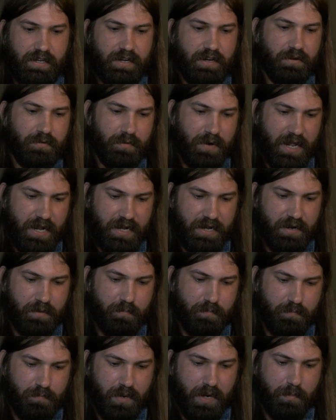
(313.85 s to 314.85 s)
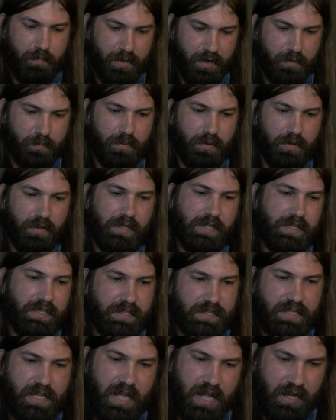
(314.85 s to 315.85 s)
A red and a purple.
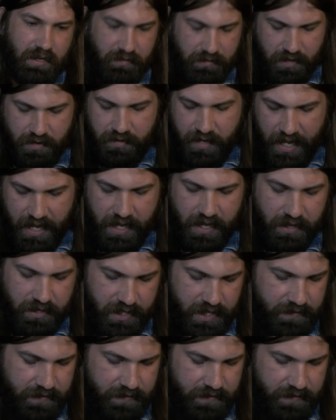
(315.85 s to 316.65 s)
Yeah, okay, I'll